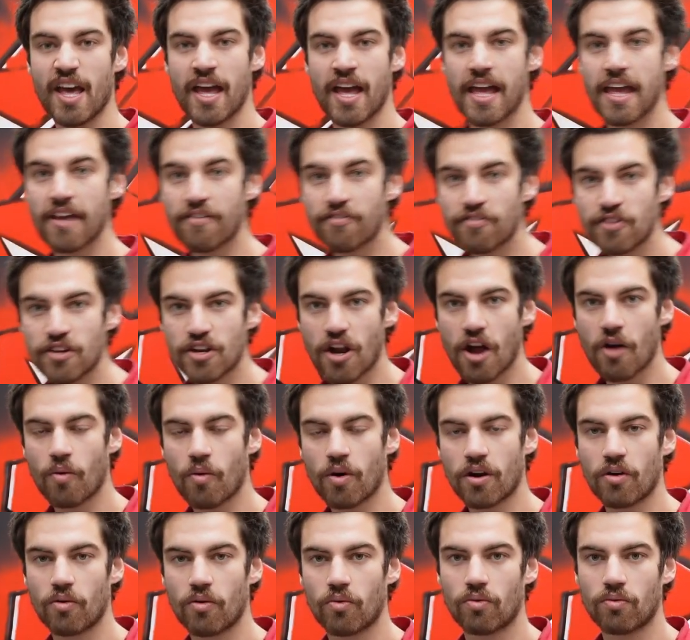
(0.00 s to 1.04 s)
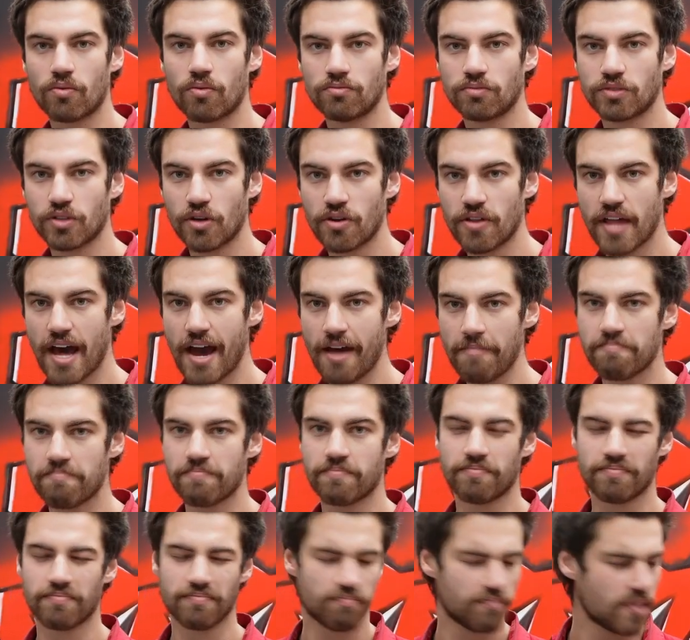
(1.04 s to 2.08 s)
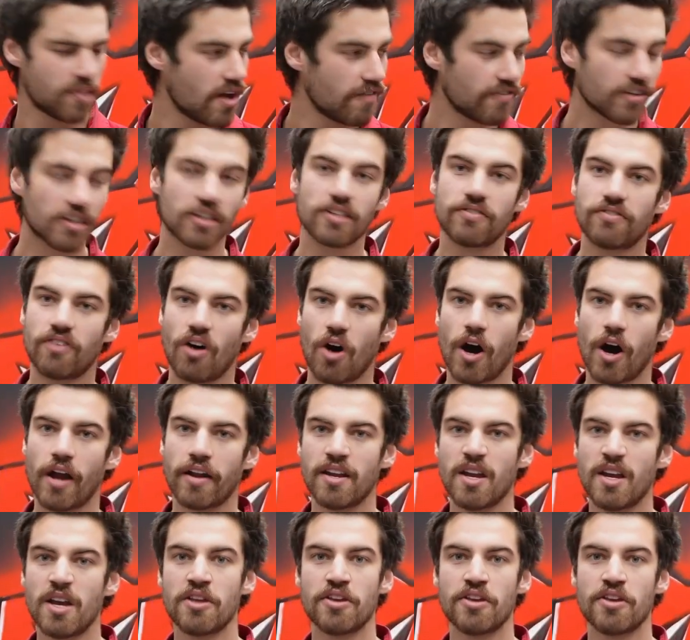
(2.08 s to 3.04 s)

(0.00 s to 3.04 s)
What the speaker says: If you don't want to do that, perfectly fine.